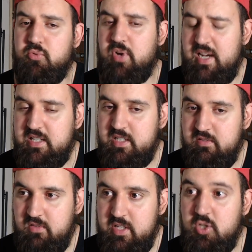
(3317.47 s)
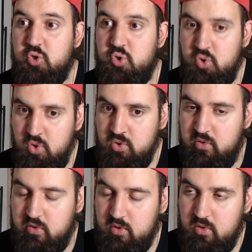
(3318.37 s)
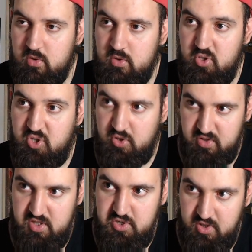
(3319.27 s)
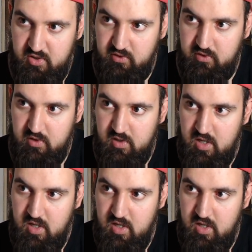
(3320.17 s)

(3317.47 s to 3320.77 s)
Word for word: relatively good conditions,